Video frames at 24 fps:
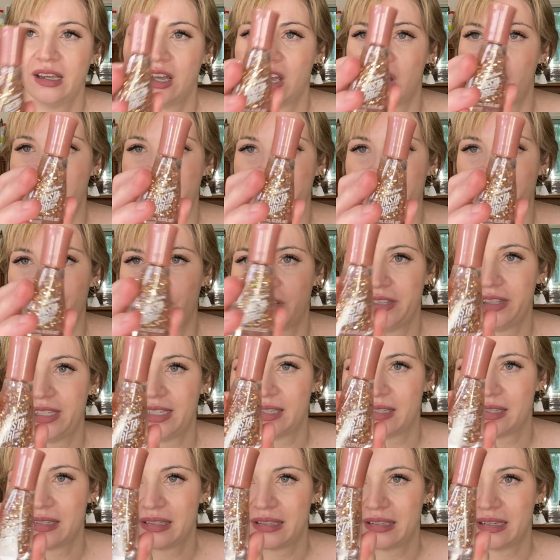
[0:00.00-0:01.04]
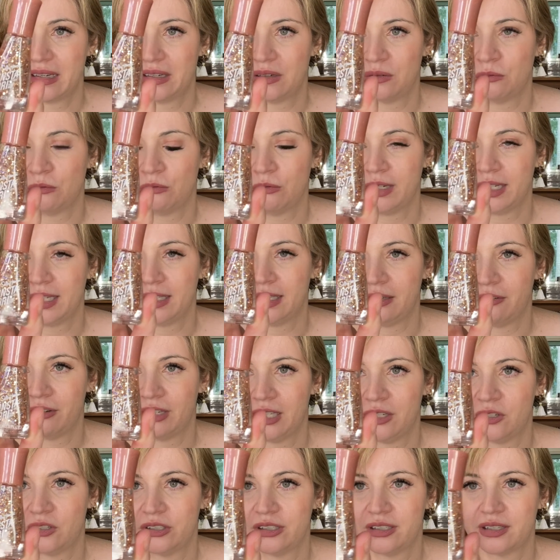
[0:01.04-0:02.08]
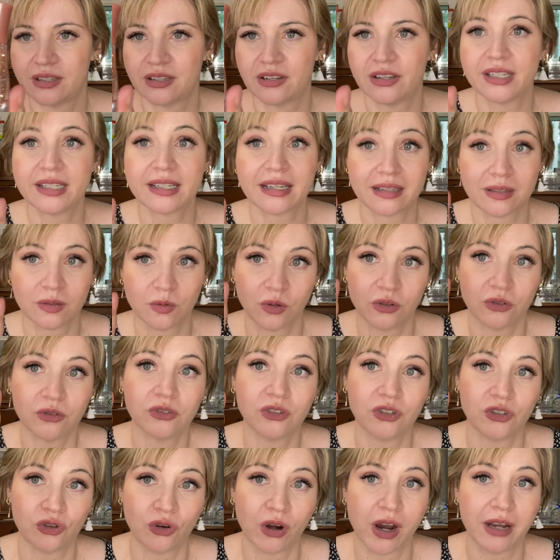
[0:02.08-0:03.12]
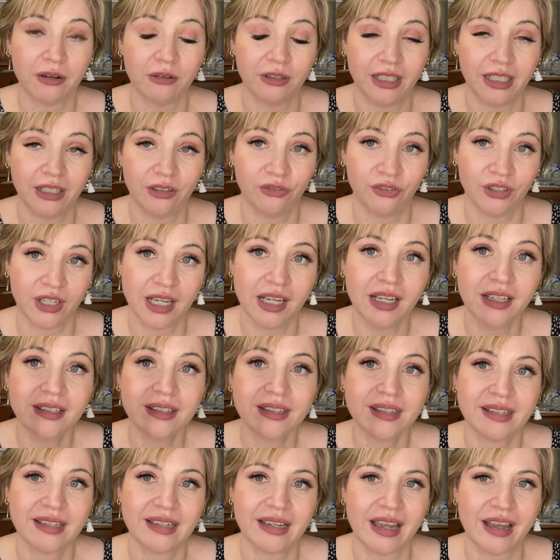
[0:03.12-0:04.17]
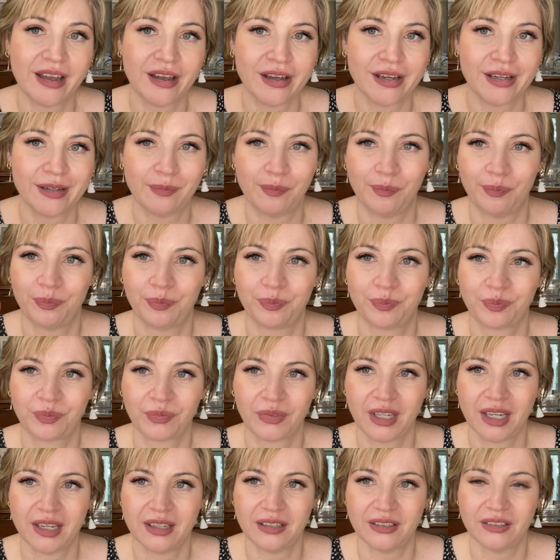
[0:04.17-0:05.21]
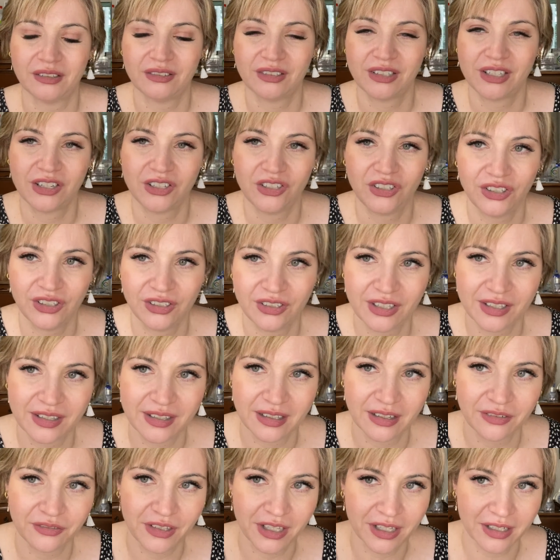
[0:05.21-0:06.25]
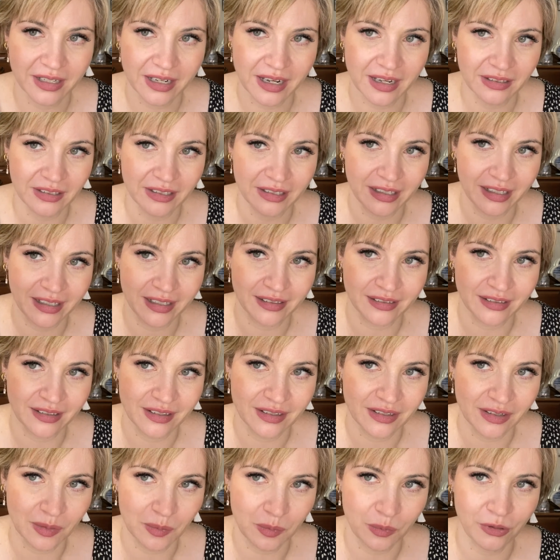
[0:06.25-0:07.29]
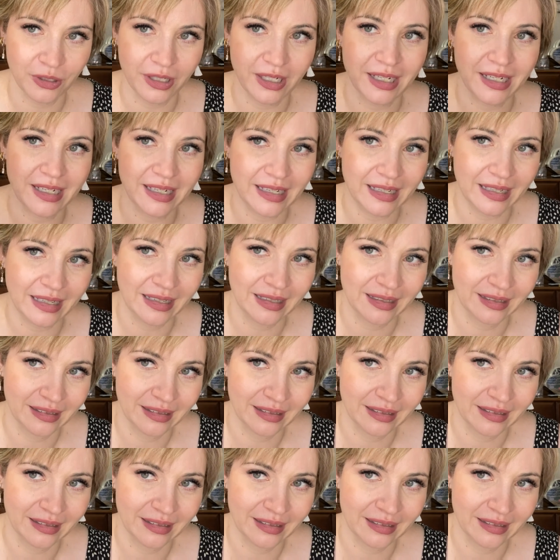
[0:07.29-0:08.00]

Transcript: I find this really good. So it does dry really fast. And don't you just love that color there? It's so pretty.